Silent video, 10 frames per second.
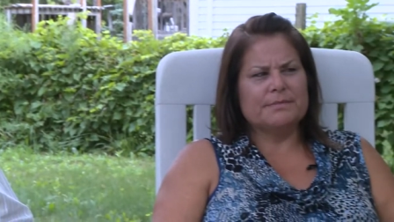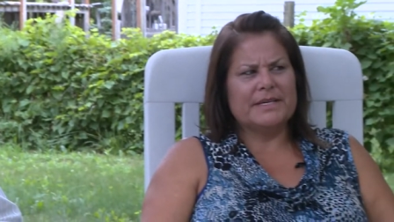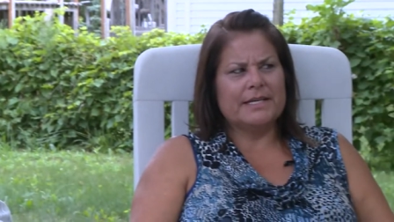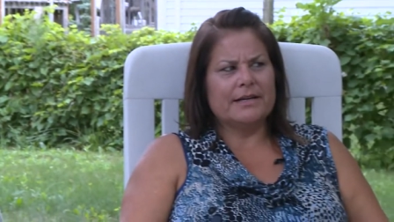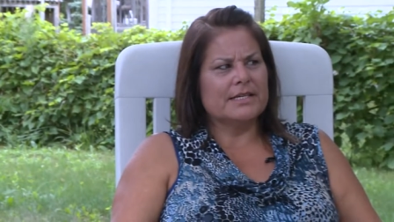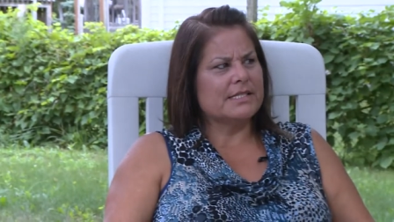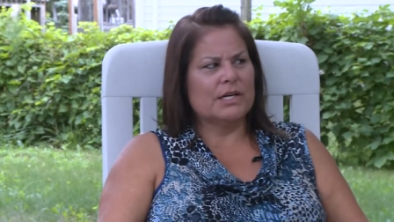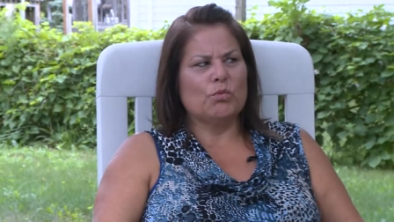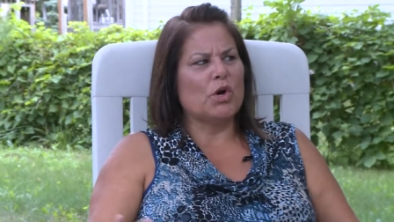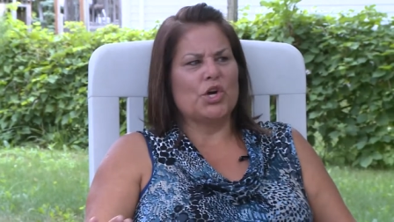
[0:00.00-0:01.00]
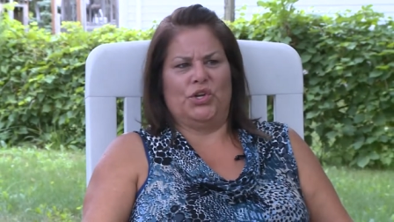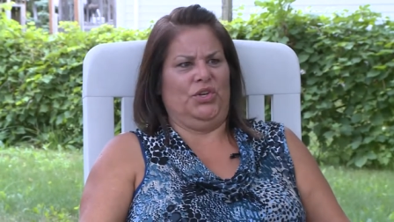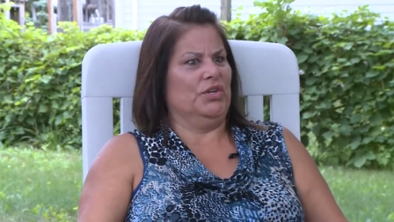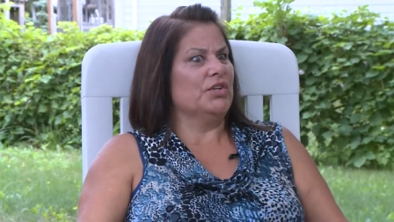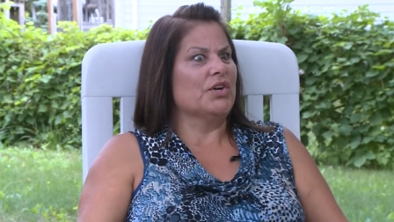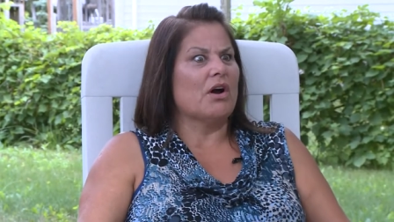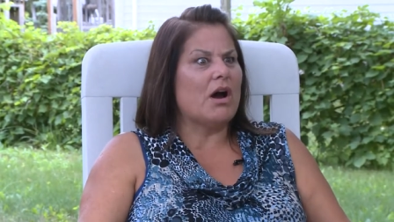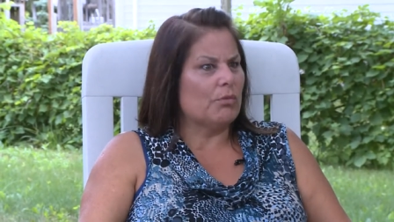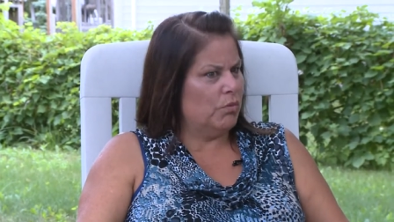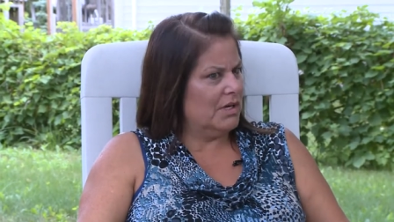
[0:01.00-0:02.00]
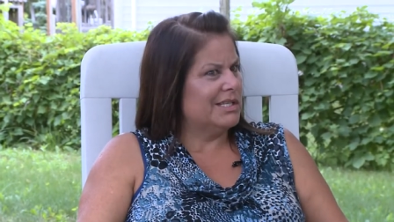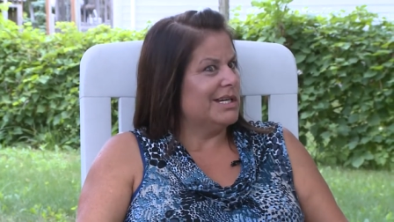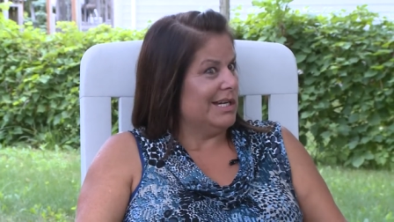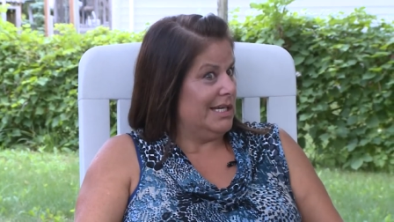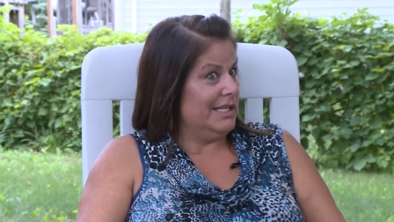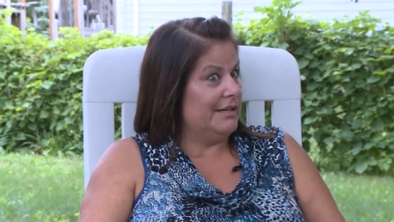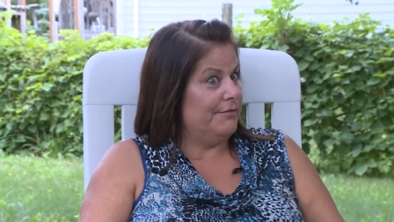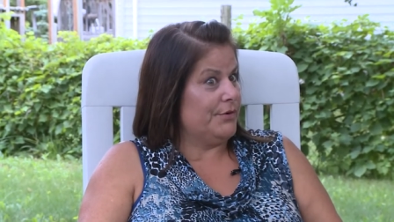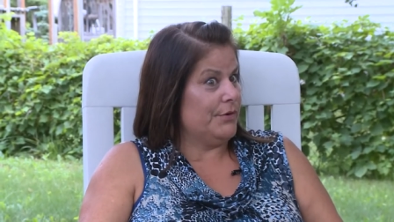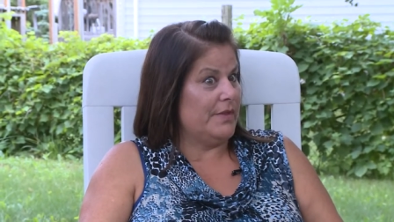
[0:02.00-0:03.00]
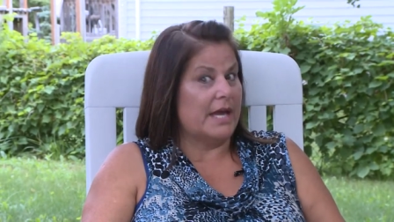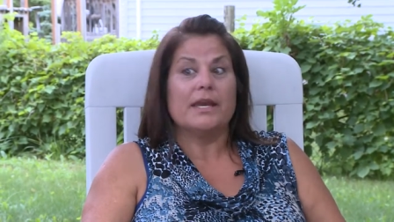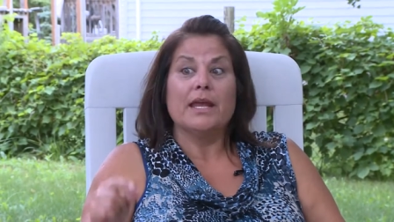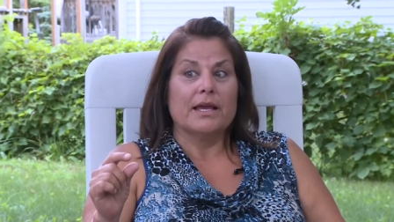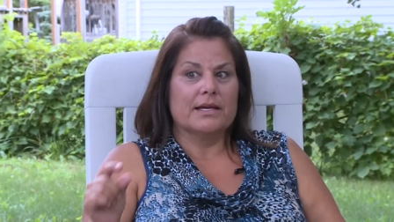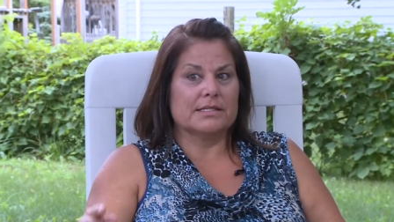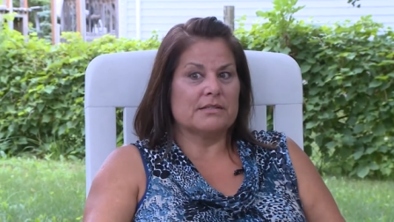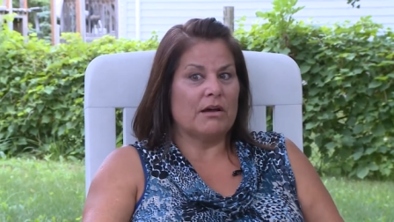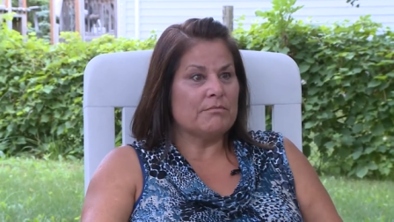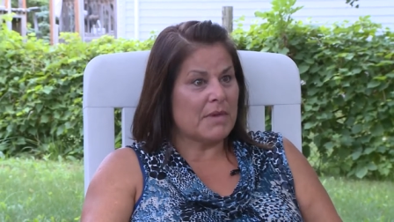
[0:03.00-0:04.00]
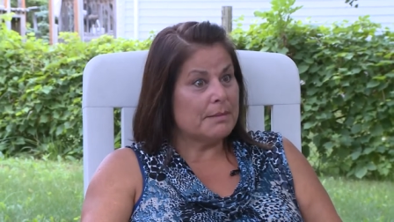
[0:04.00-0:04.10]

to be. And I said, well, good God, what did I live through then? Because all my